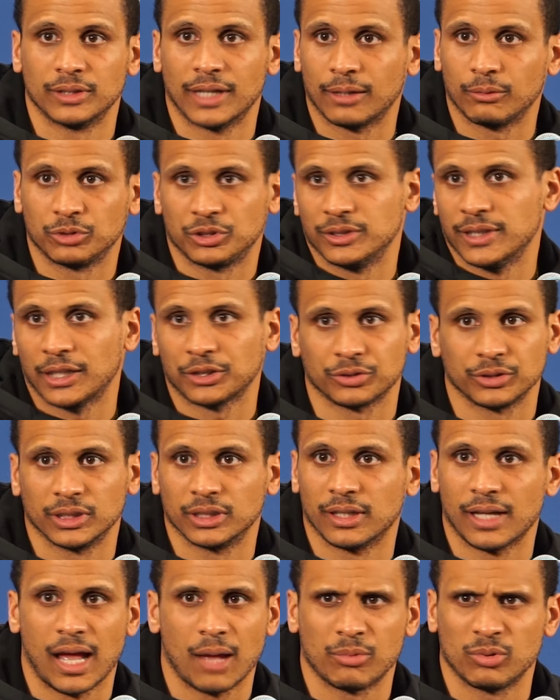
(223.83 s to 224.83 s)
not which is naturally
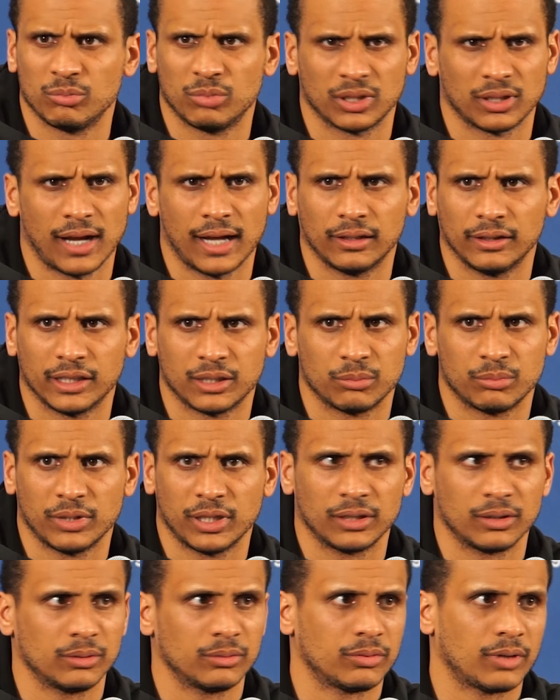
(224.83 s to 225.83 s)
going to happen, but highly
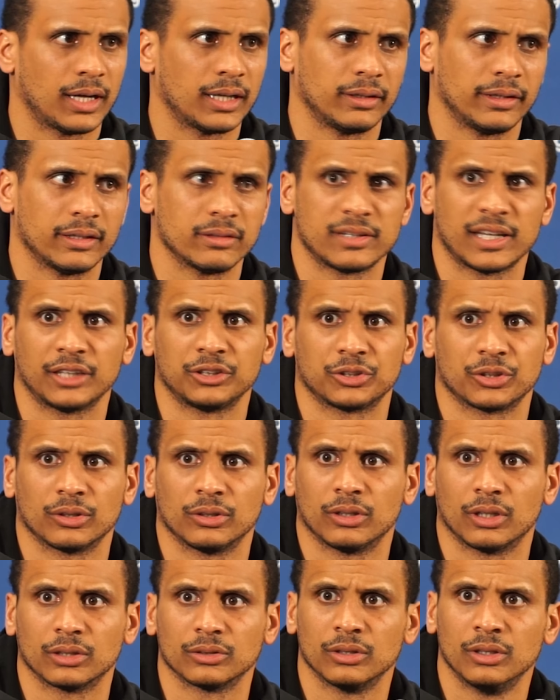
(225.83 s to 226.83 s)
competitive, highly
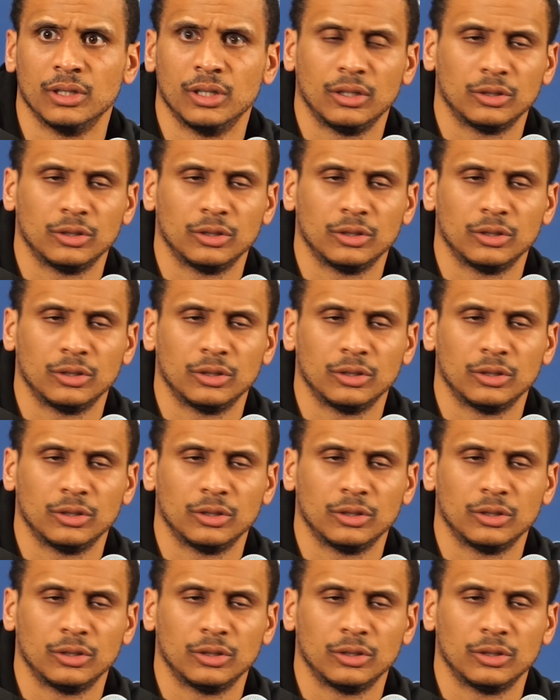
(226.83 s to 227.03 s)
intentional on